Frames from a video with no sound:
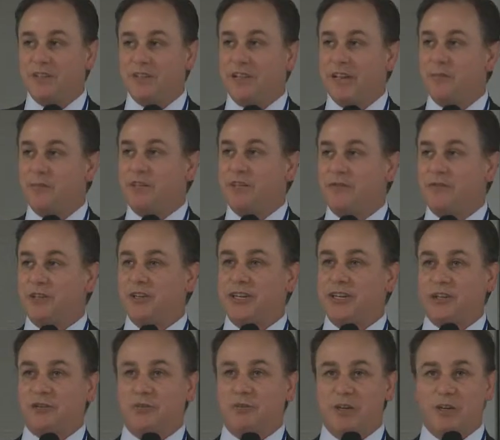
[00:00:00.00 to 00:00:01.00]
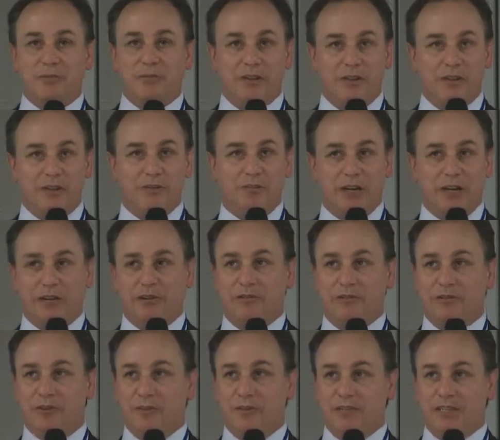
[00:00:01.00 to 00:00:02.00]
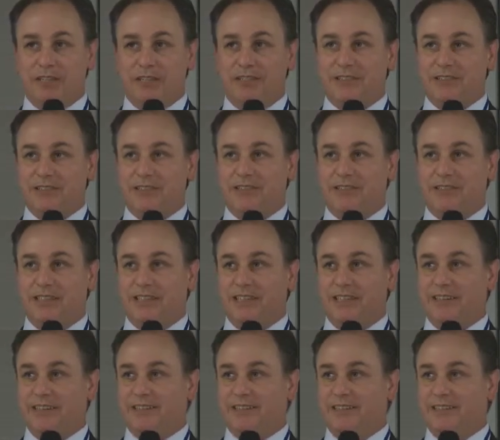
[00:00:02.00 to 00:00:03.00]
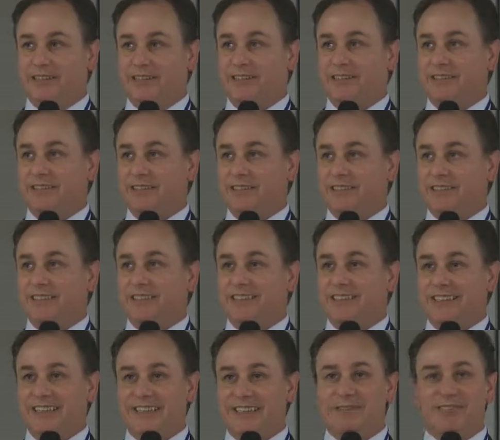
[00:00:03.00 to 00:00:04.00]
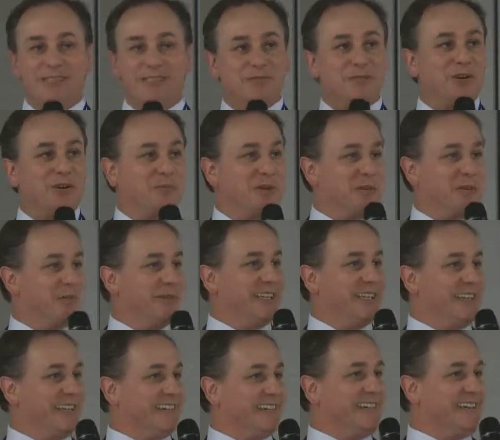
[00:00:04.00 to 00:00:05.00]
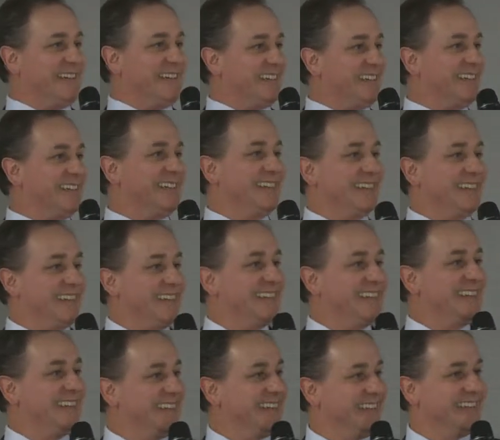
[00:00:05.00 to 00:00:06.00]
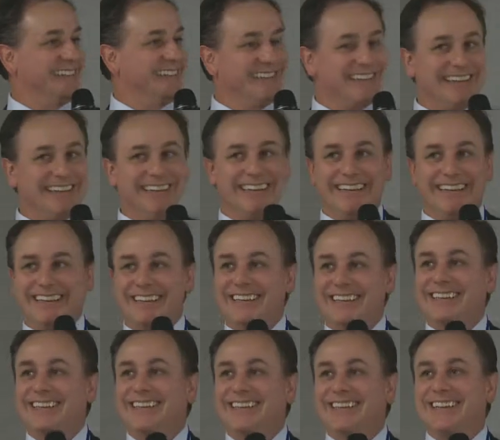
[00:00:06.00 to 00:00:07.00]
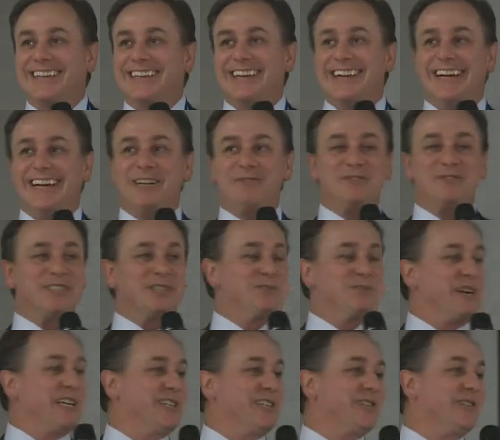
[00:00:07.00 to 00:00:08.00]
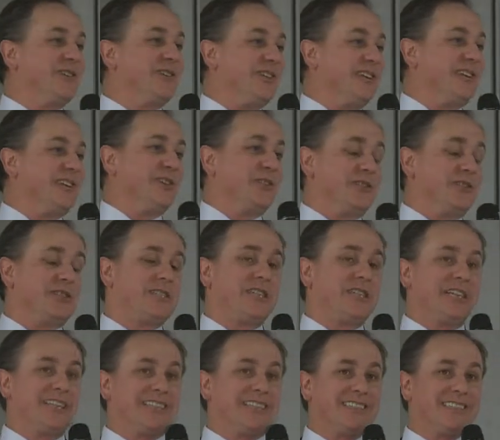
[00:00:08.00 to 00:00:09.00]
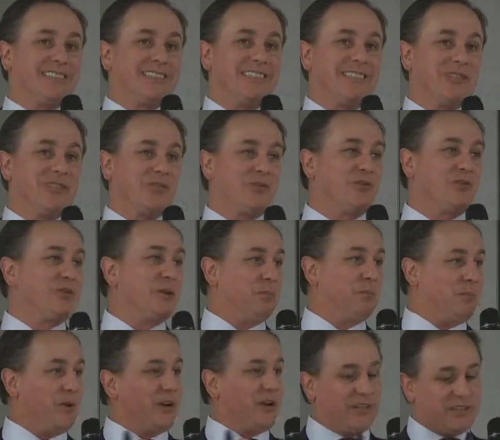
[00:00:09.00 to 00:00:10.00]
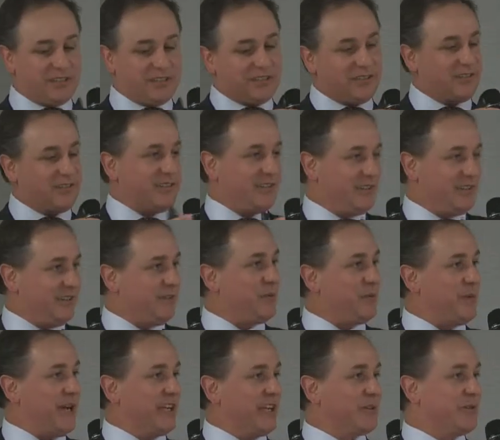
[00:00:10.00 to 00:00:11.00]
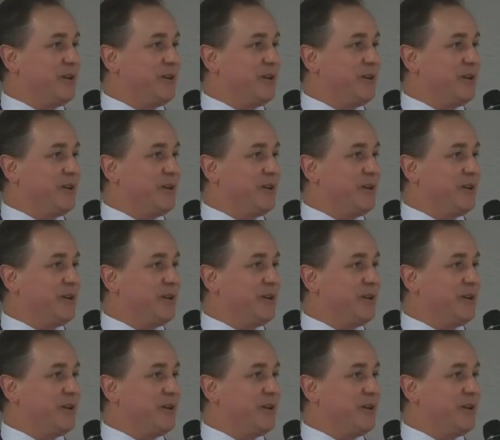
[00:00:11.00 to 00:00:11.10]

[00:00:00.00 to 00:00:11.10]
How many of you guys remember the micro floppy disks that are in here? Like, hey, we got some old people in here, right? Yeah. So my daughter, who's 6, saw a box of about